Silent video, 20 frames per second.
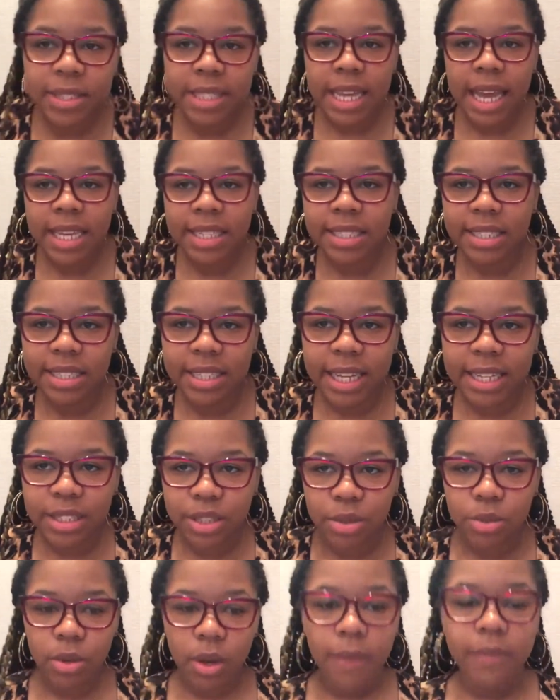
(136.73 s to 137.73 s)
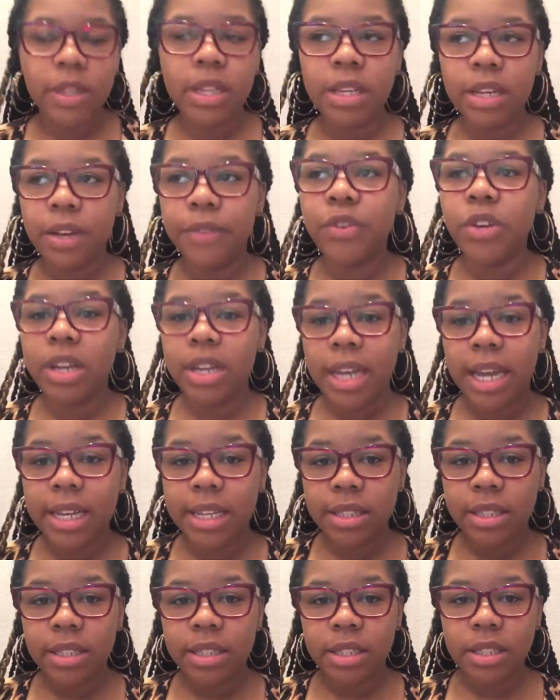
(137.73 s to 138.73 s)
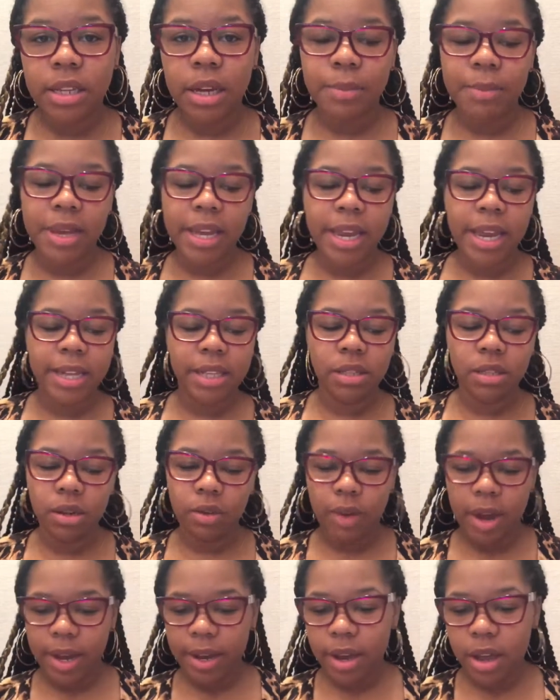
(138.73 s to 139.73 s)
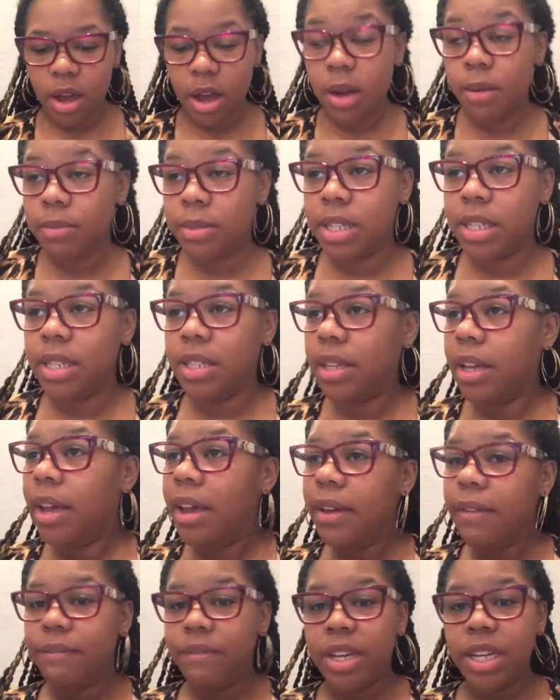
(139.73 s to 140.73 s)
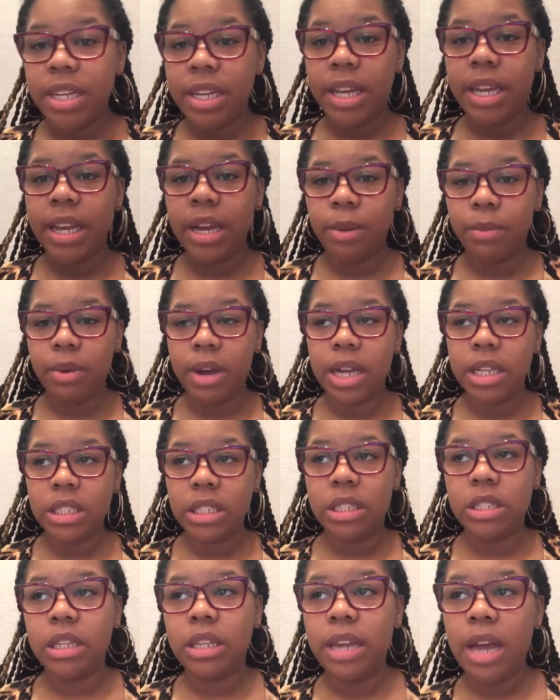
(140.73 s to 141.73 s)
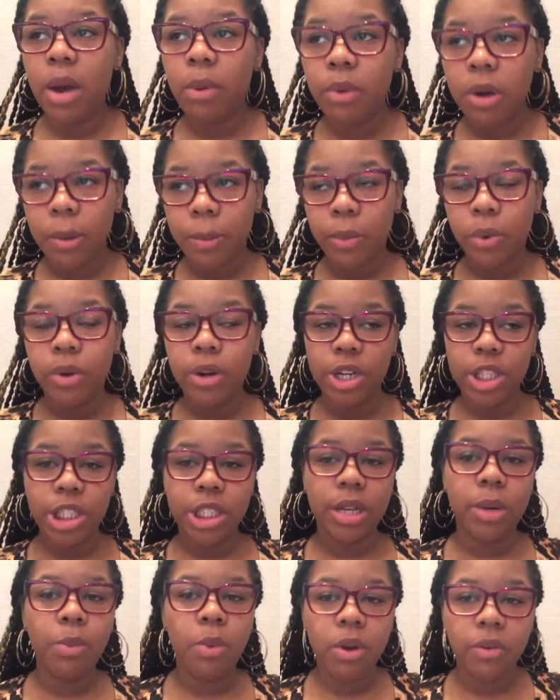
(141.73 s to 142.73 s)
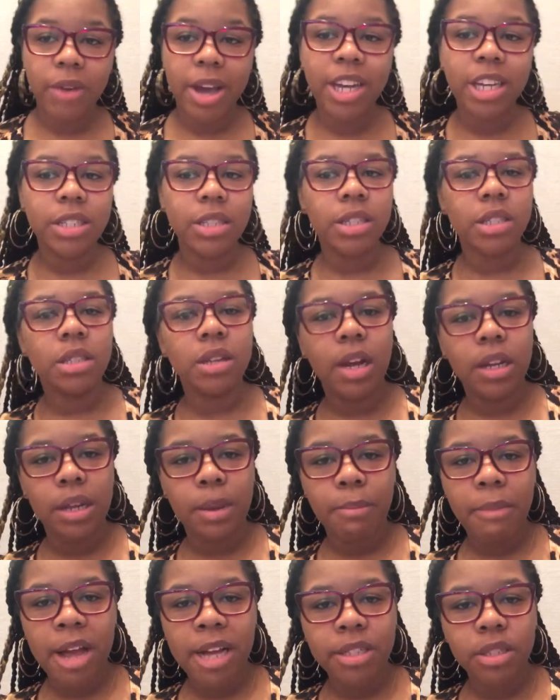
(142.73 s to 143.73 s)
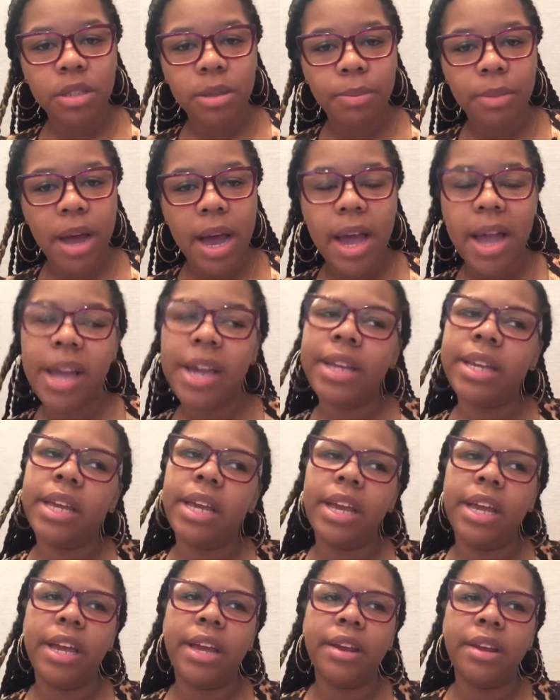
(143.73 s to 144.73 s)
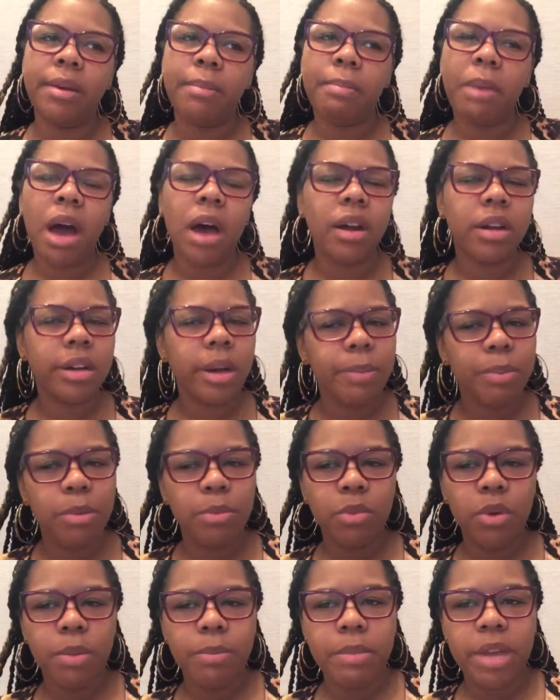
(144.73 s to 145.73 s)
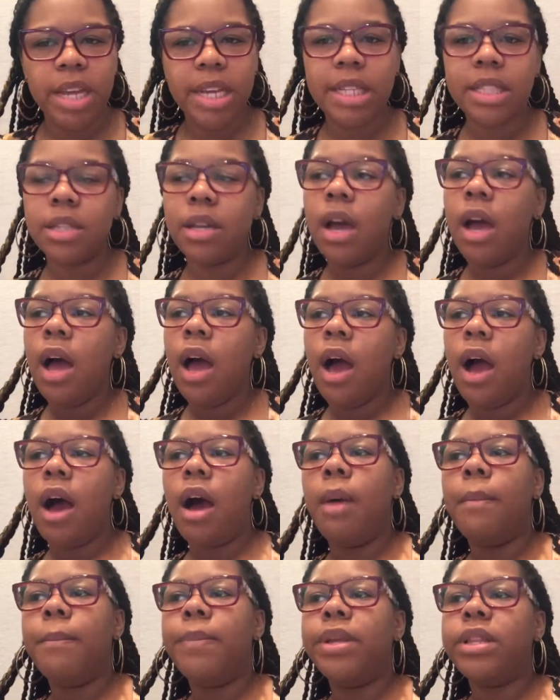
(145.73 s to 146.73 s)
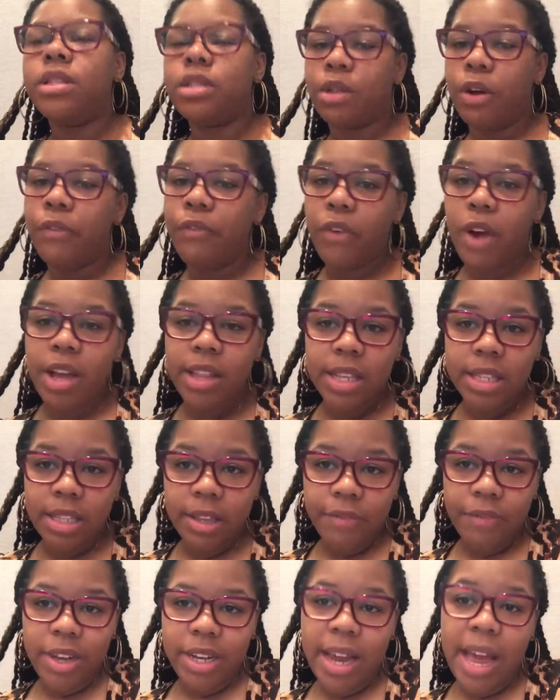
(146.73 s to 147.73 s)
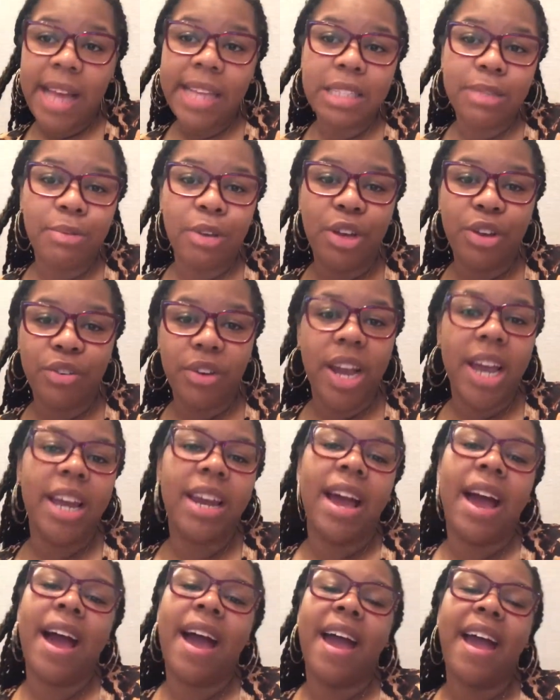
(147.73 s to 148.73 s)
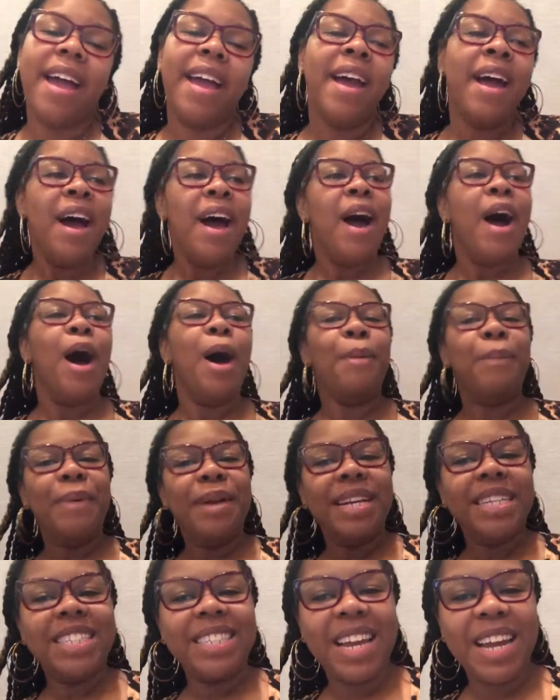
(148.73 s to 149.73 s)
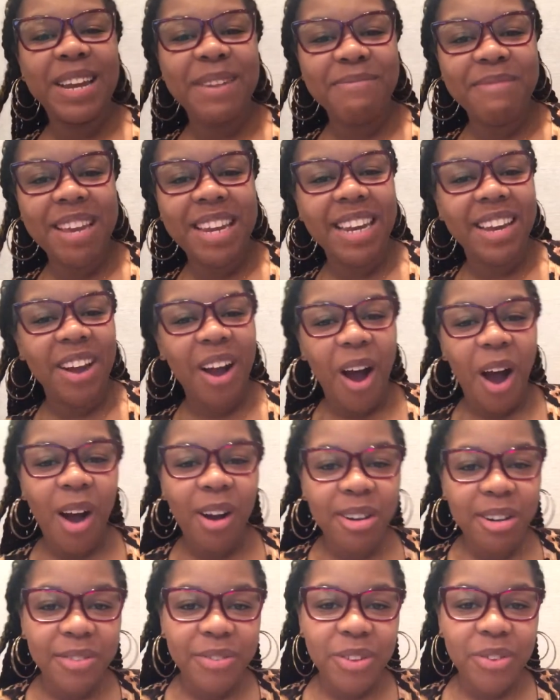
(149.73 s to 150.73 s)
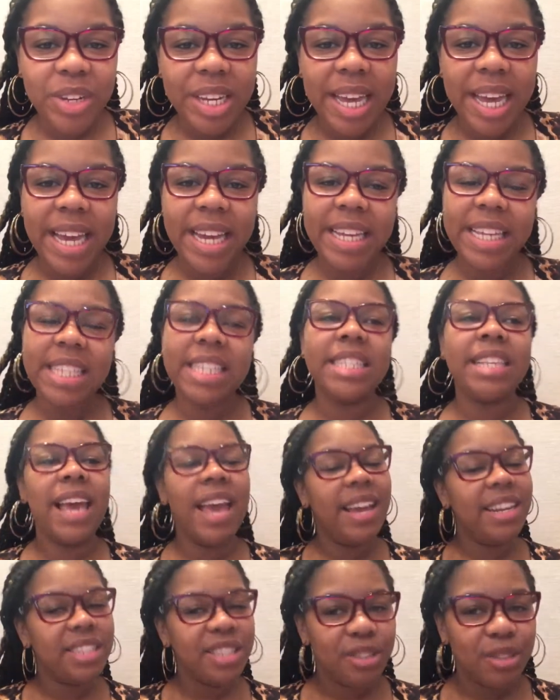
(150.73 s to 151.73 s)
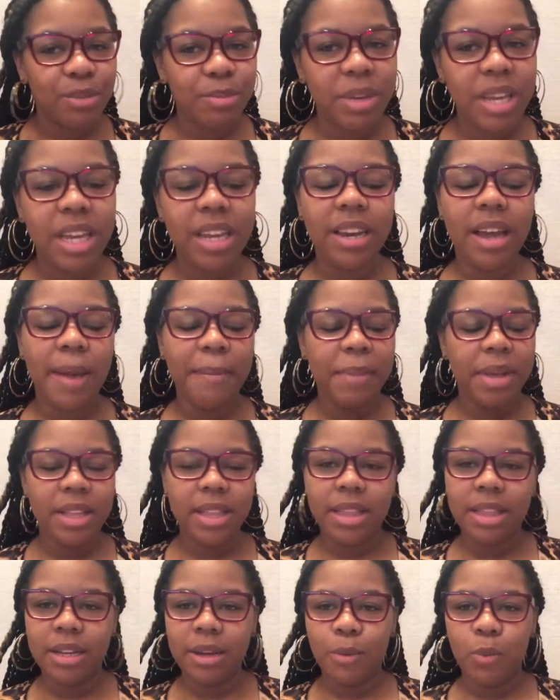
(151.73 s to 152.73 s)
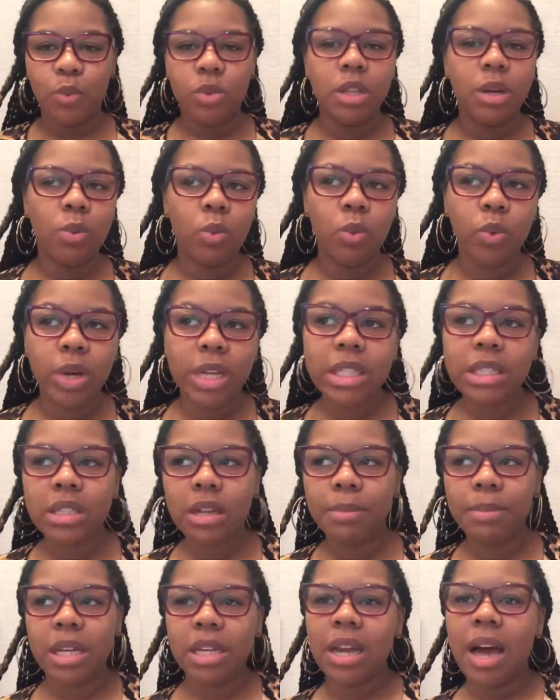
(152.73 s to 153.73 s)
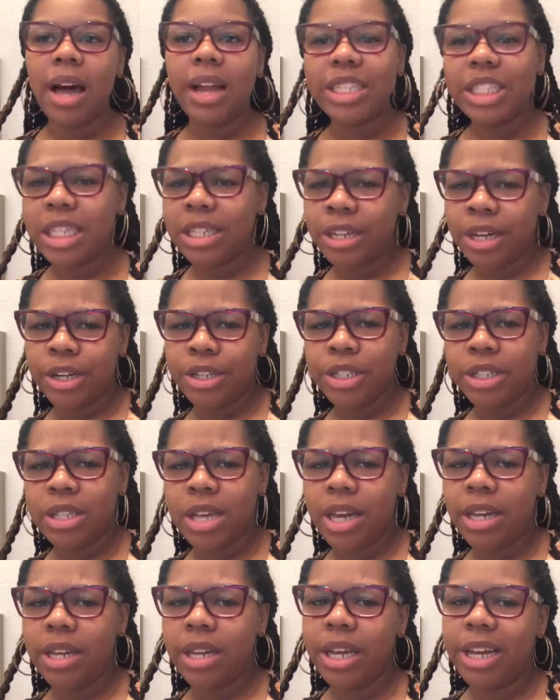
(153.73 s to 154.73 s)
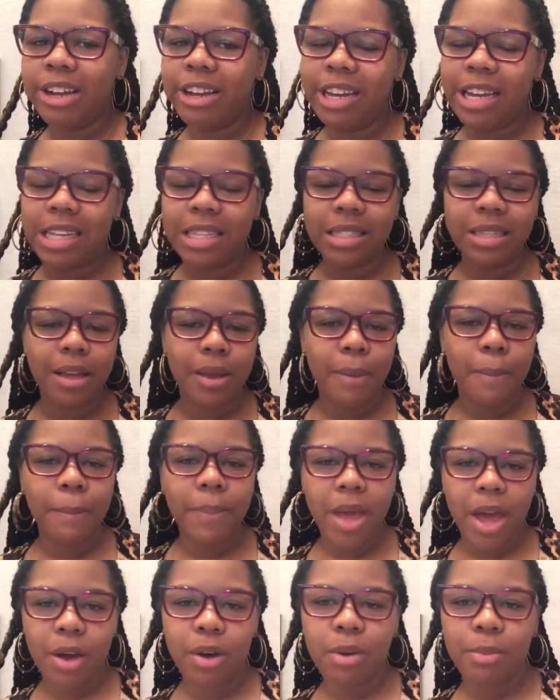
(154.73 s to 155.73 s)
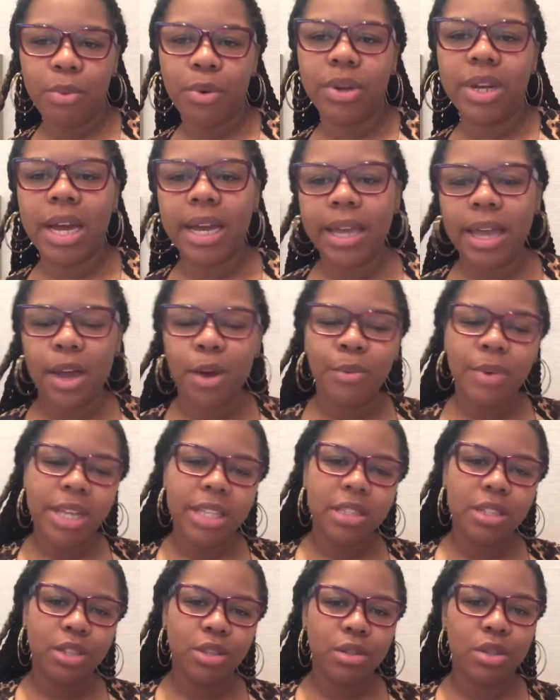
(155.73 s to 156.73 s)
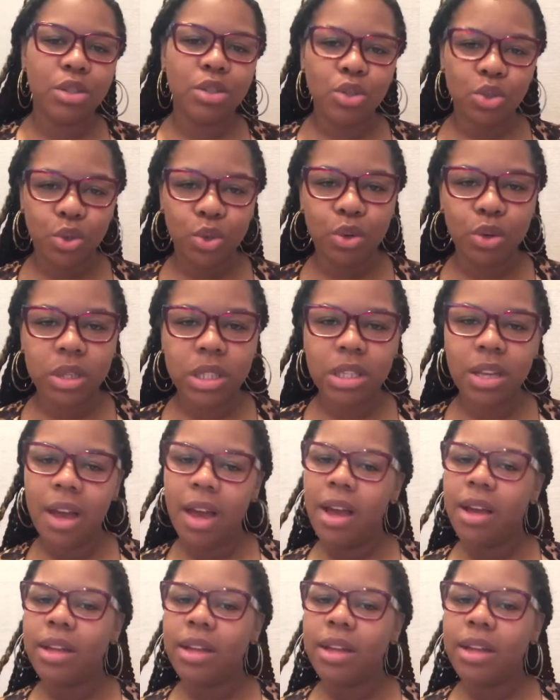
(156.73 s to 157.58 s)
it's actually day two of the Live Your Legacy Summit, and so right now I'm just vending, and we're actually in the network portion. We're ready to start the mastermind in about a couple more minutes. But so far this event has been great. I appreciated meeting all of you ladies and gentlemen. I mean, the wisdom, the knowledge, and the understanding here is impeccable, and I can't wait to use the tools